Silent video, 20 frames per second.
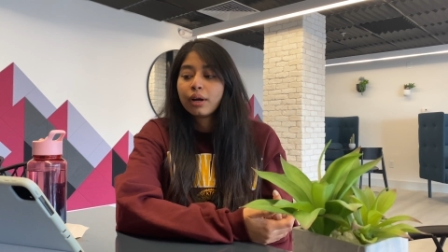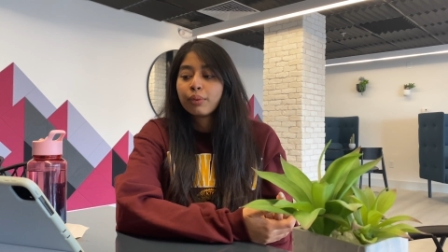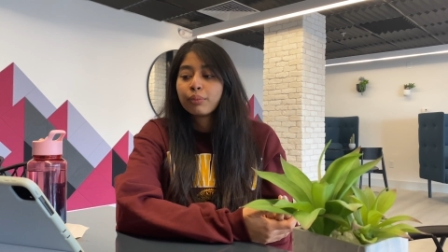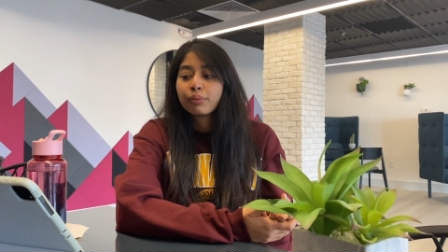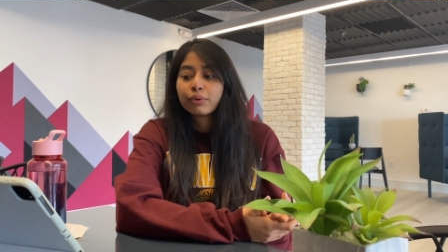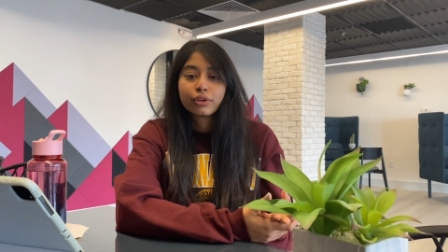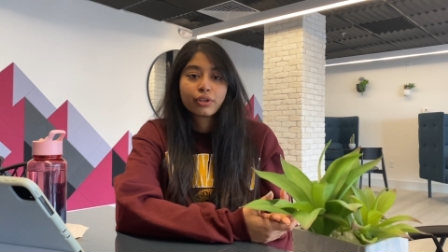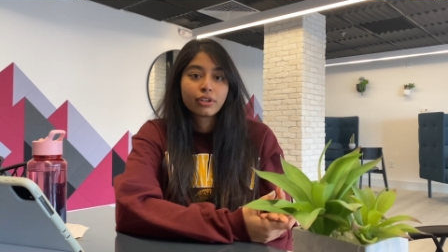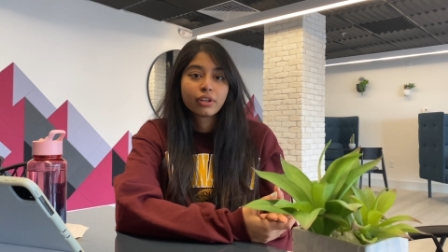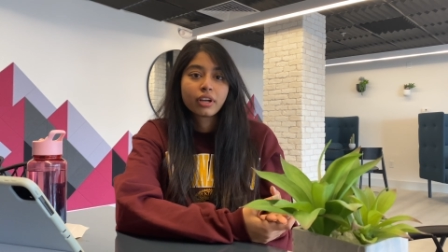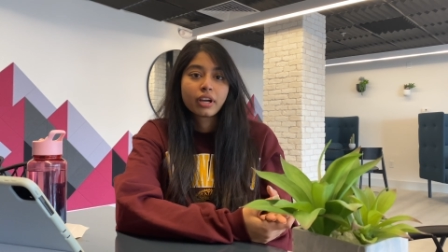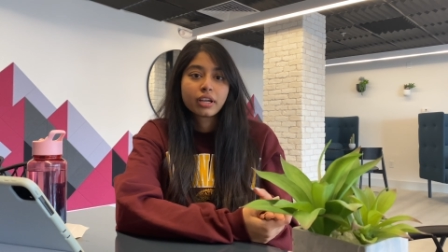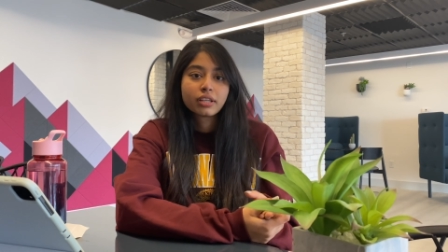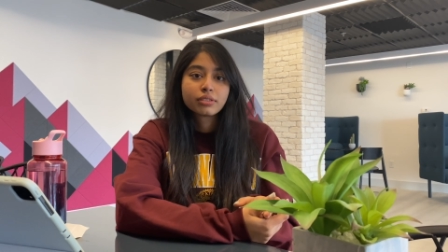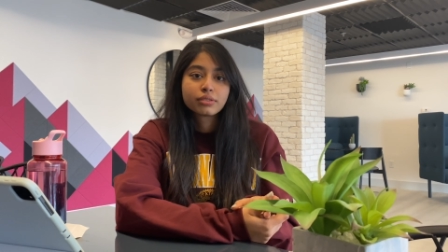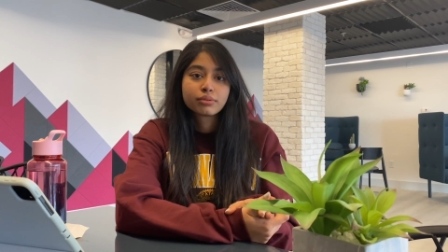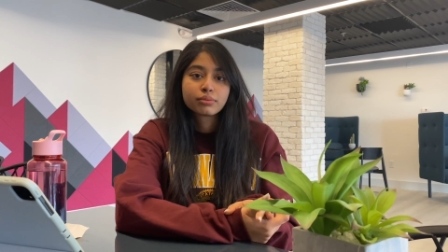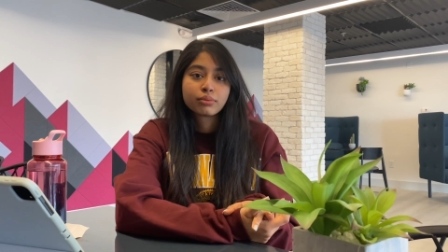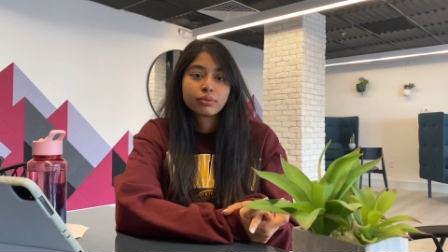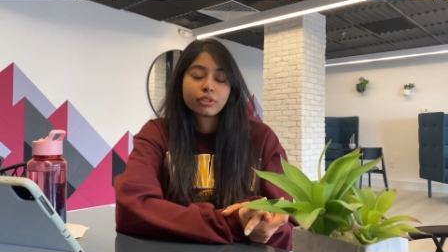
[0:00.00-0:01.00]
what do you
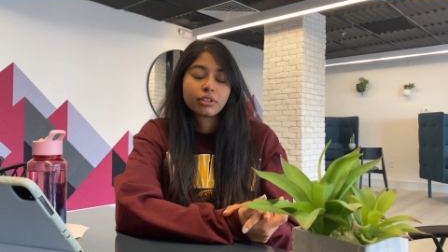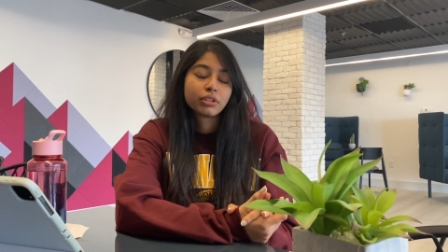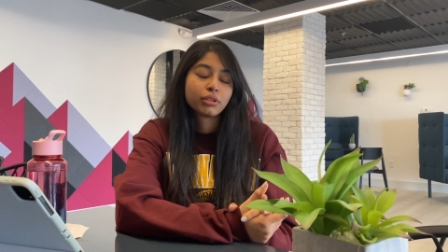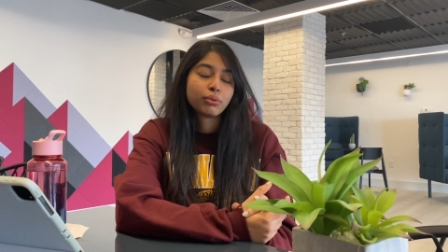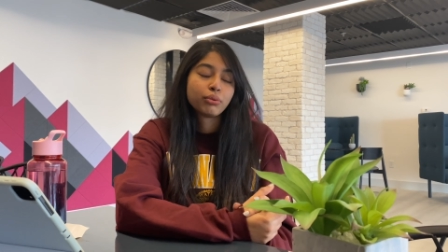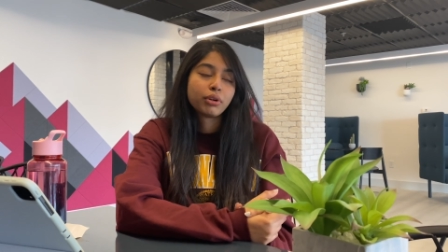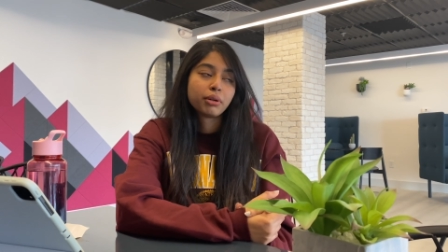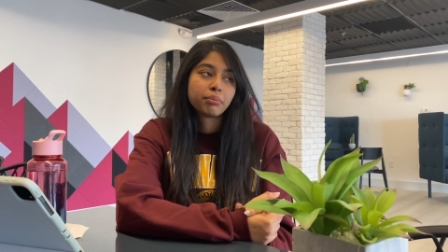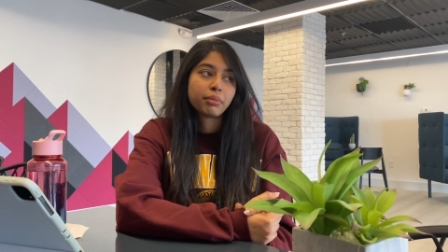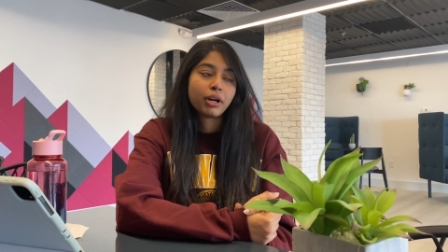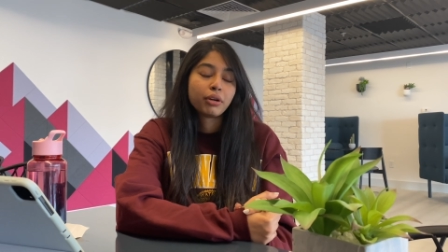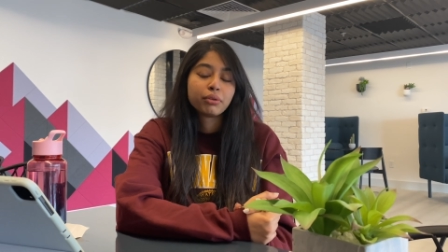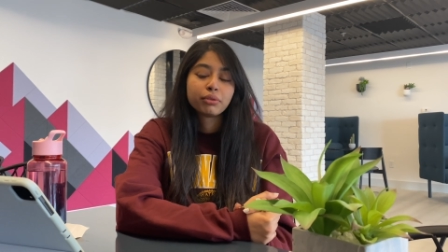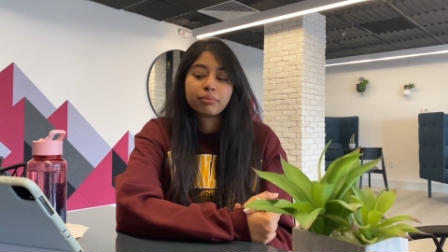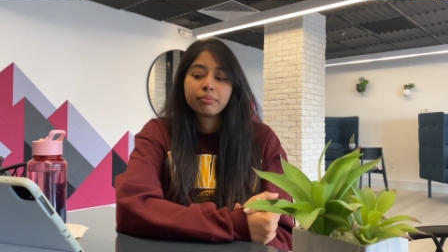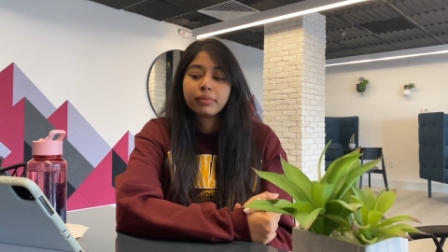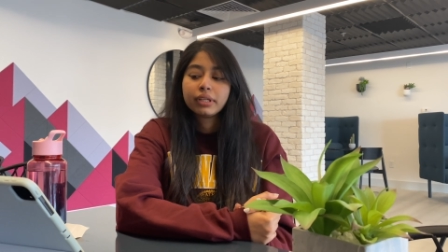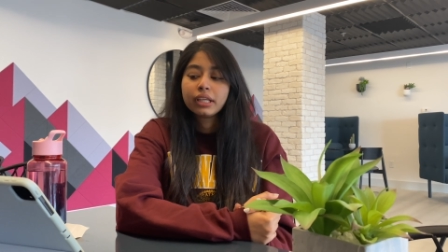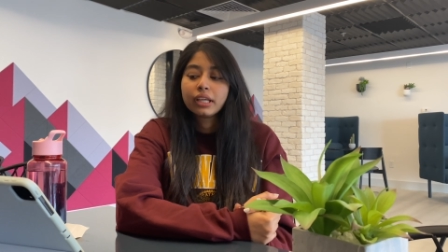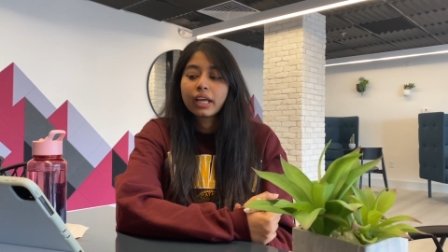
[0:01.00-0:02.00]
guys want to know
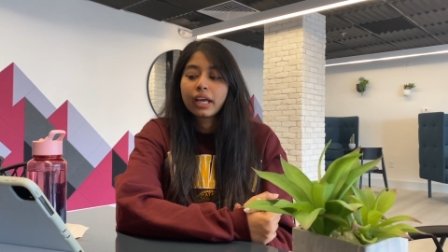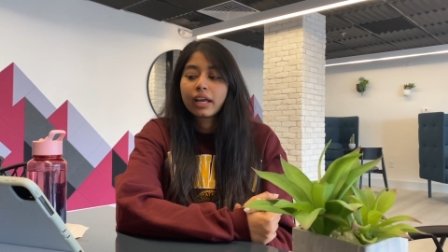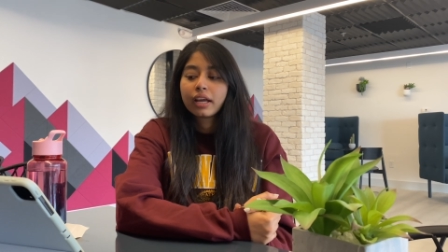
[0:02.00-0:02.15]
about me?